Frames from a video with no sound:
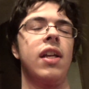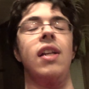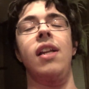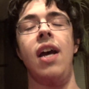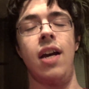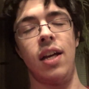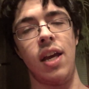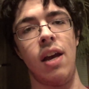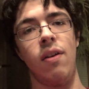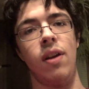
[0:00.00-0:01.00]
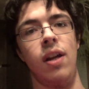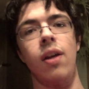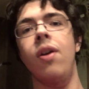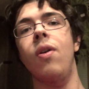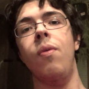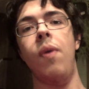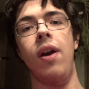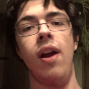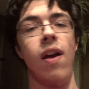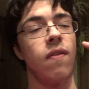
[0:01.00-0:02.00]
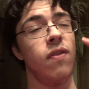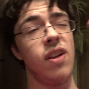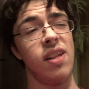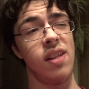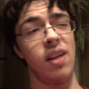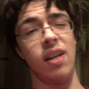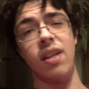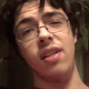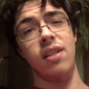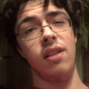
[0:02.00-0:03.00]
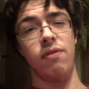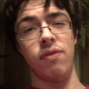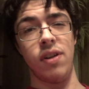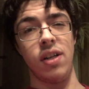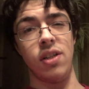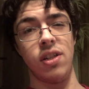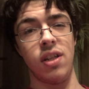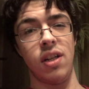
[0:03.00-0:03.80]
Not counting where everything is in the fridge.